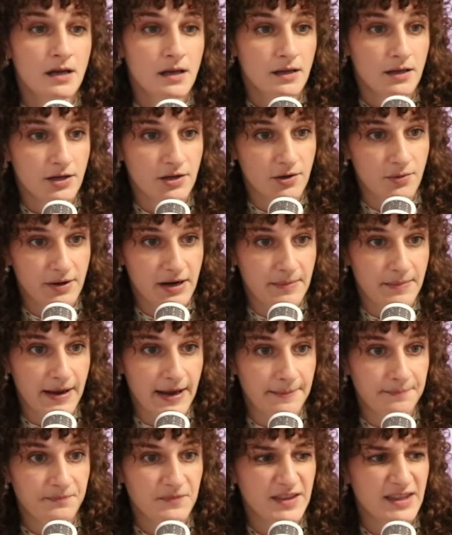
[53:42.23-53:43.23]
You know what I
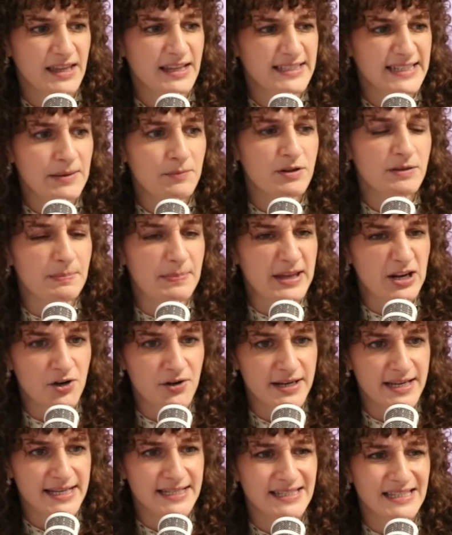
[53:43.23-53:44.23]
mean? Same with
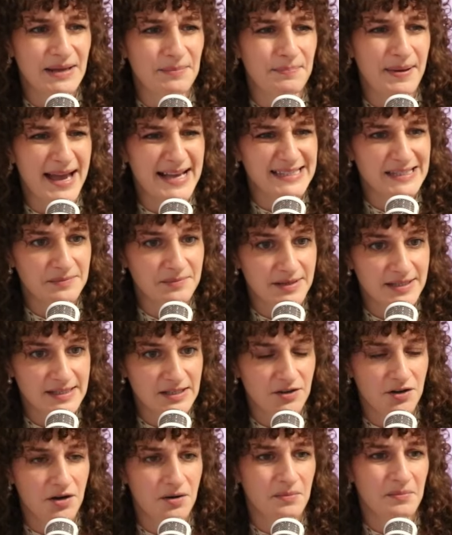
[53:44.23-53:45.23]
bitterness and
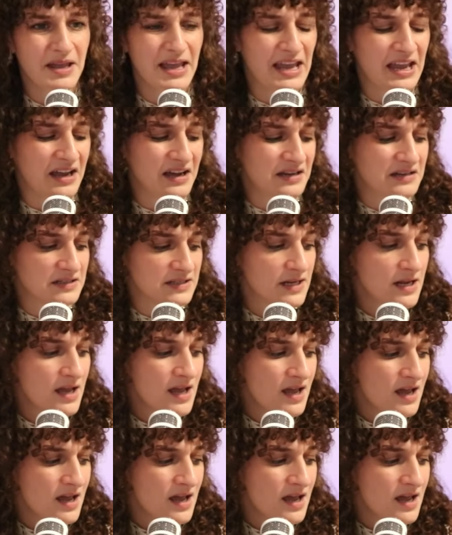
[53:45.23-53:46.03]
pessimism and